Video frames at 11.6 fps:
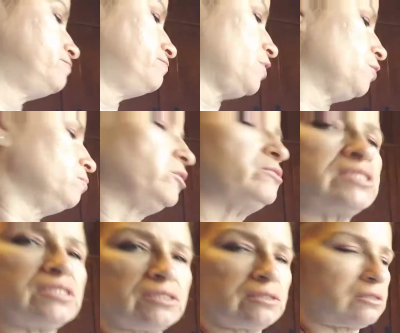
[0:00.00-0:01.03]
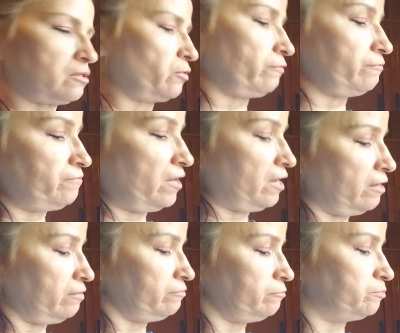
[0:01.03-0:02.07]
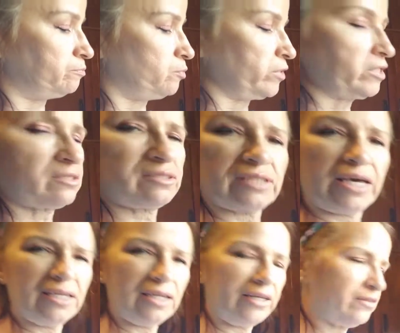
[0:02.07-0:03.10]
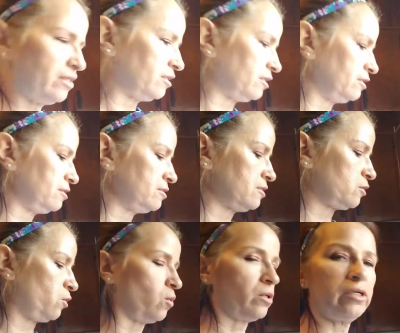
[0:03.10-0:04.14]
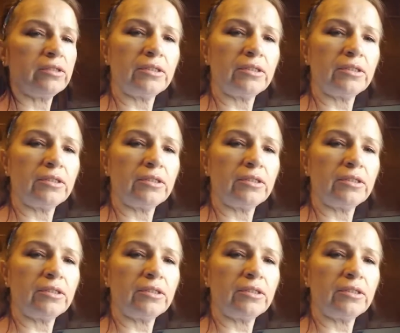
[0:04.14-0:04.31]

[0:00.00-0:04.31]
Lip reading: almost or 5.8, I think it is, quart